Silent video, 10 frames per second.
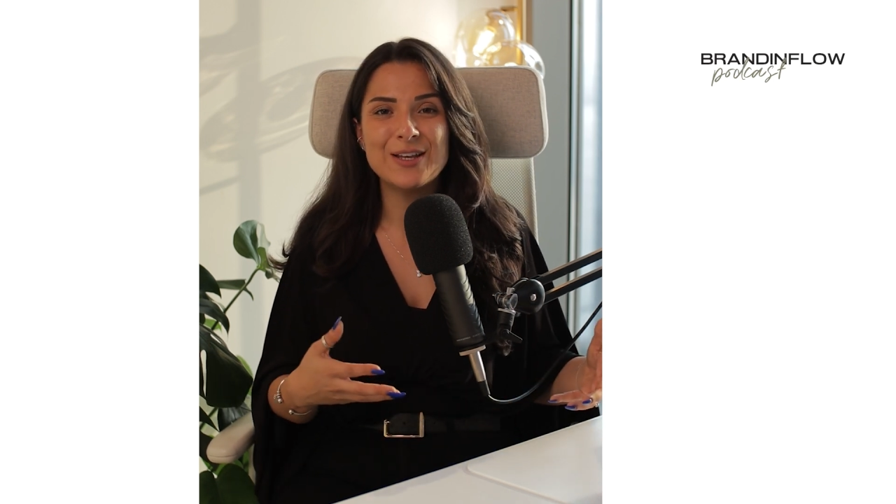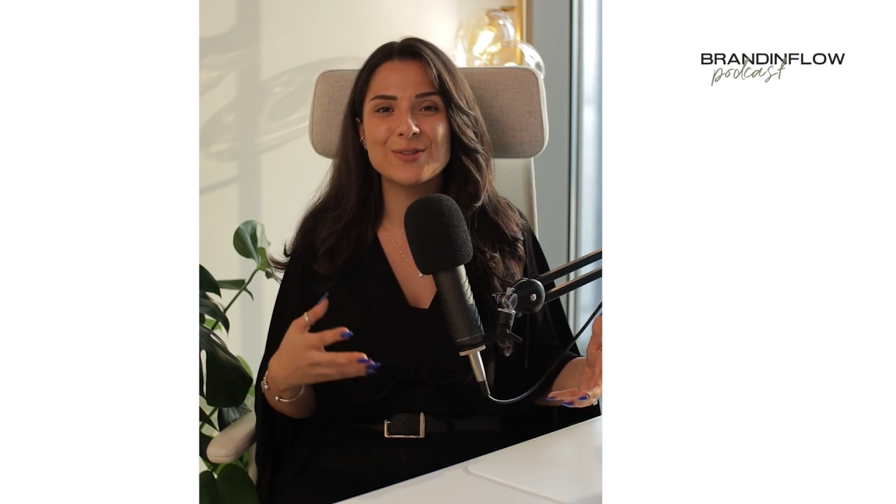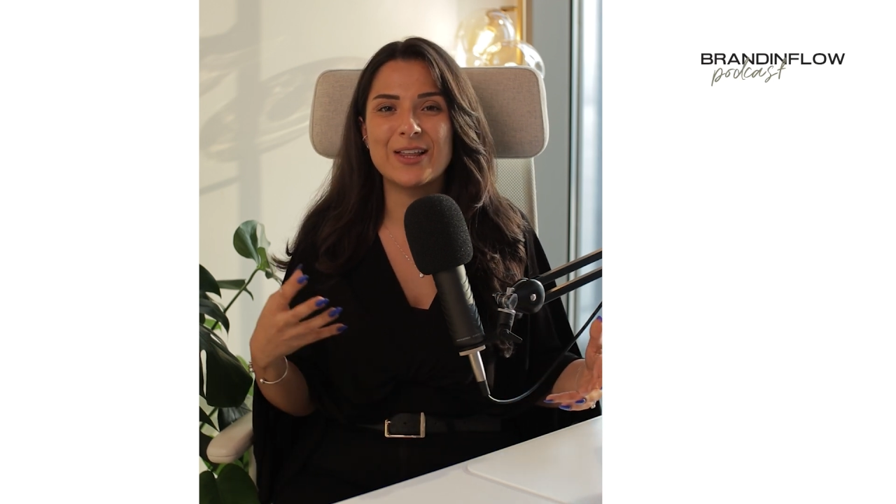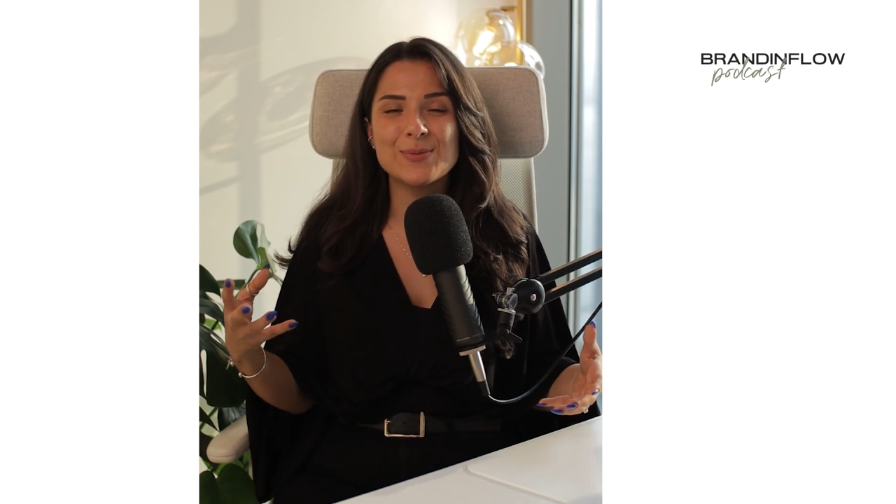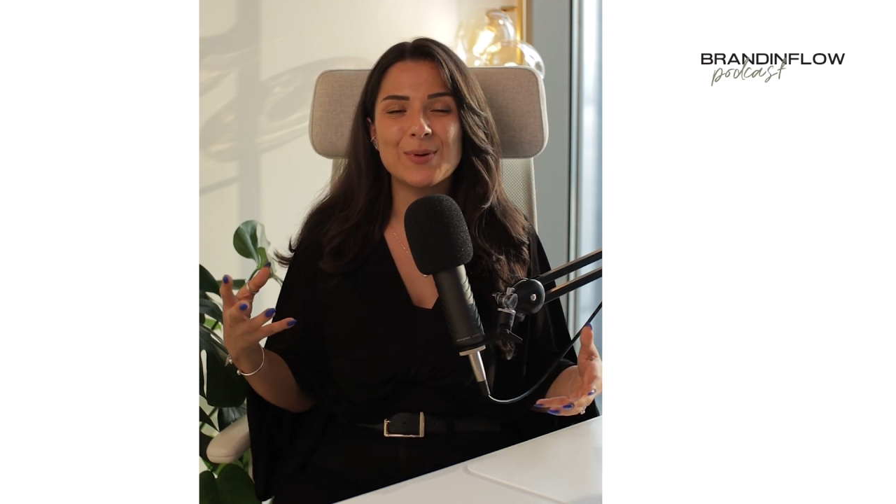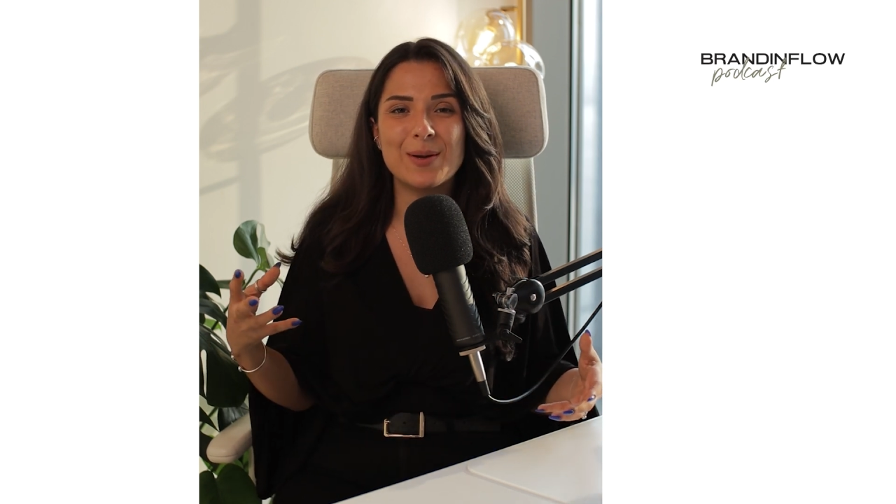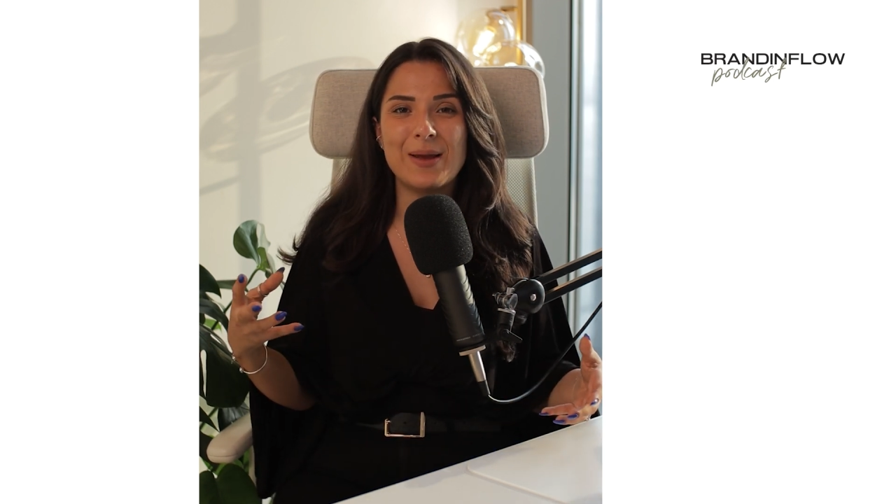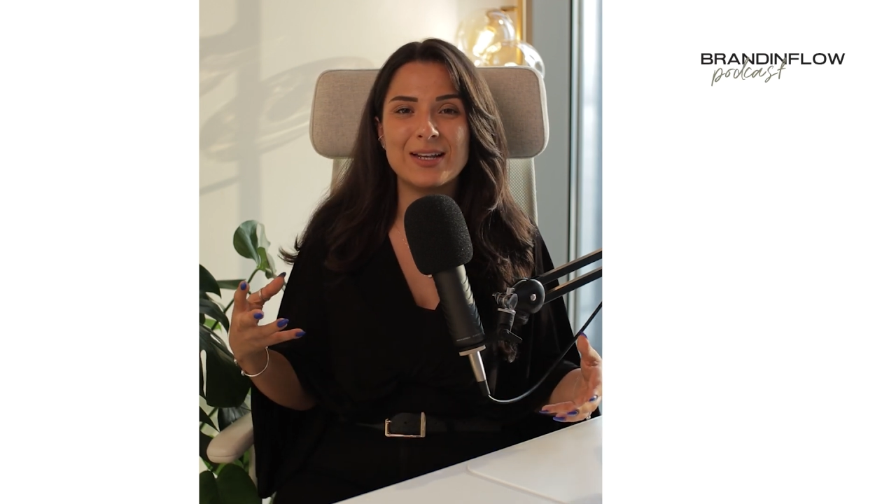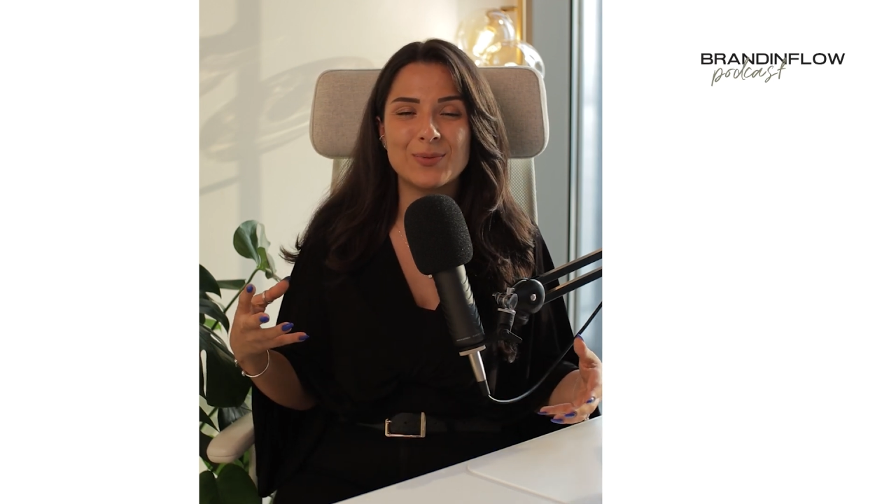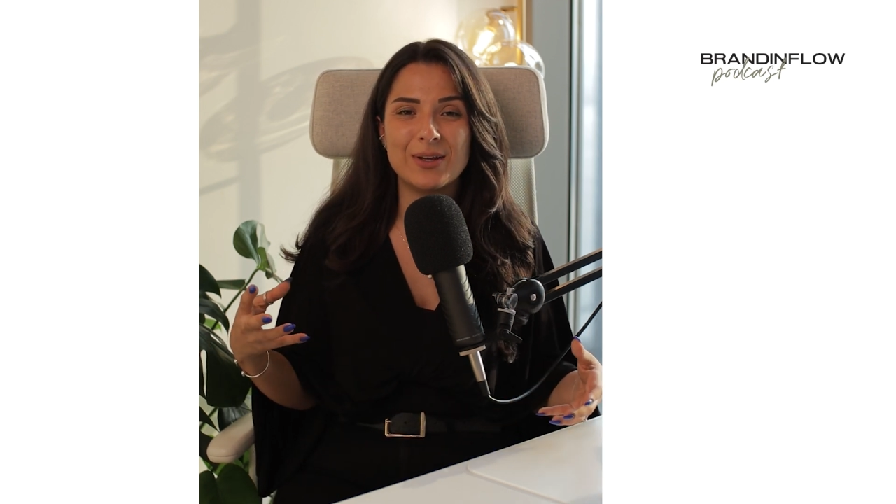So that's what I
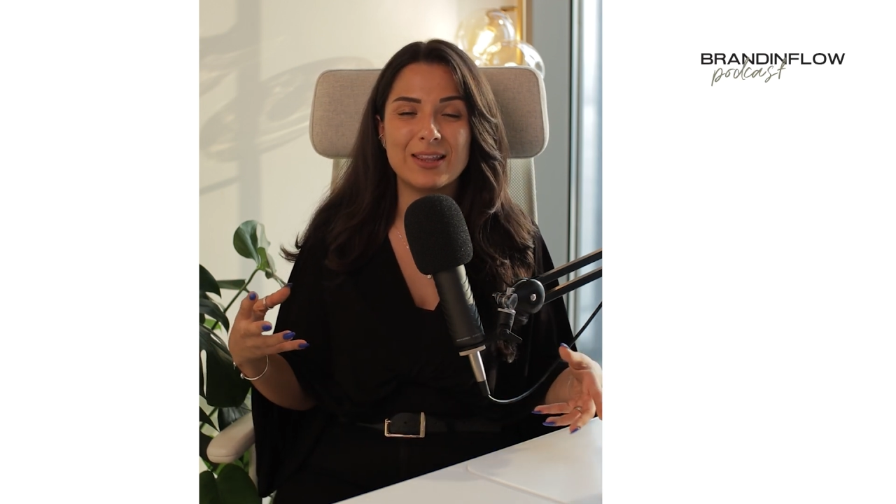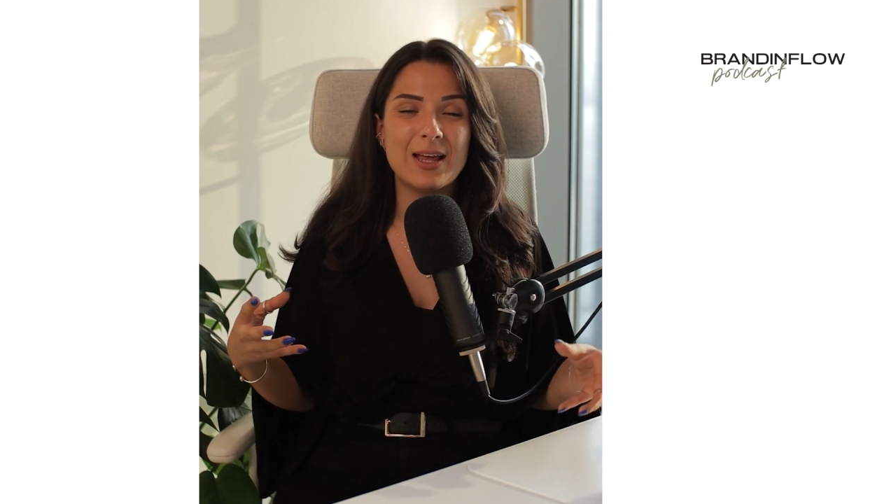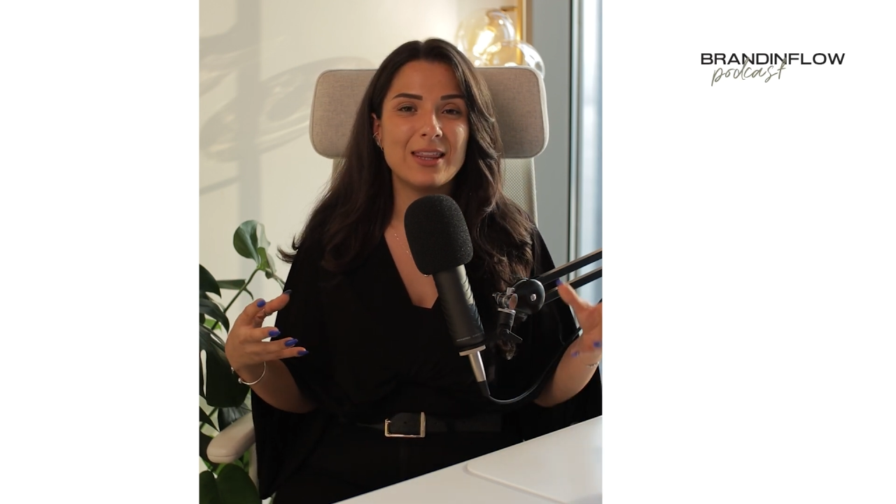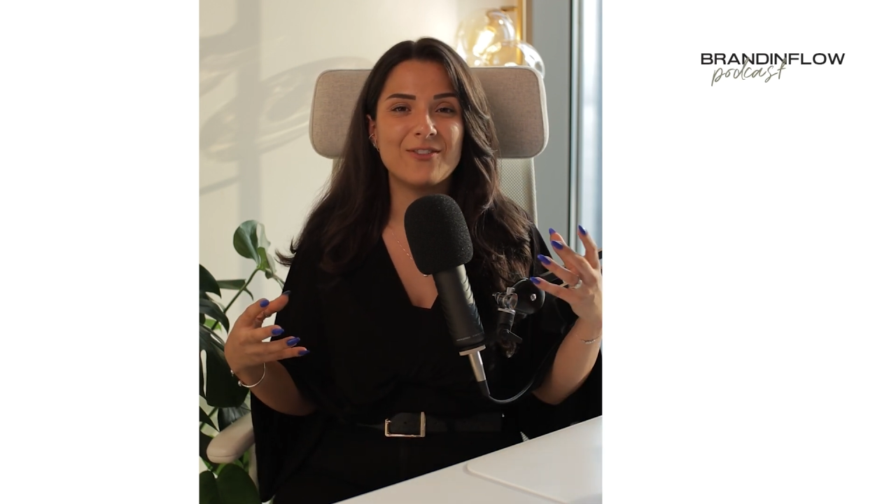meant with